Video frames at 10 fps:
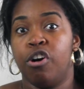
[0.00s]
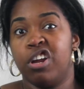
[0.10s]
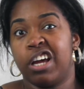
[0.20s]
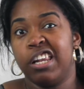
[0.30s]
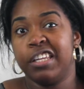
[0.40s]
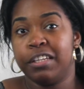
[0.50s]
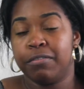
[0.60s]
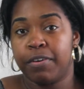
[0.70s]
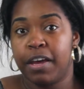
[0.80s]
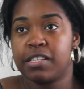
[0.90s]
a clean
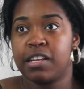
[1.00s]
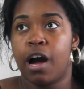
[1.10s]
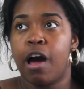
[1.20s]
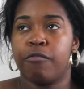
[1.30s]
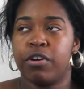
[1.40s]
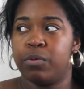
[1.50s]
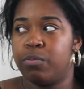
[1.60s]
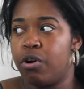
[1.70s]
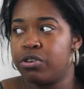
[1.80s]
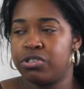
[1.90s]
face. So I've already
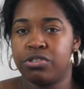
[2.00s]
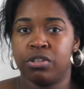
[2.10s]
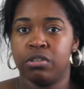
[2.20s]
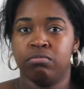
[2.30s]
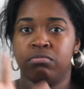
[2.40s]
washed,